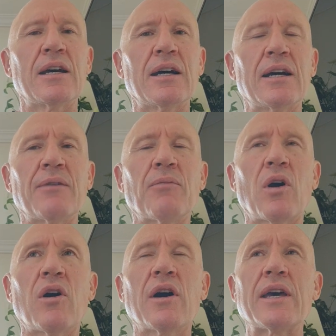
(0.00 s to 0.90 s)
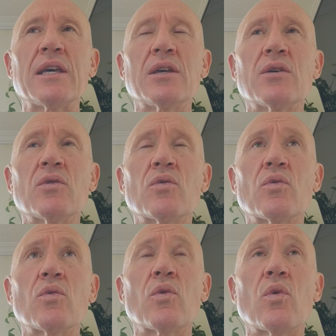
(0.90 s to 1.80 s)
I
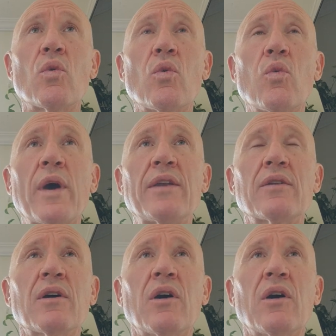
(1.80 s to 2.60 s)
went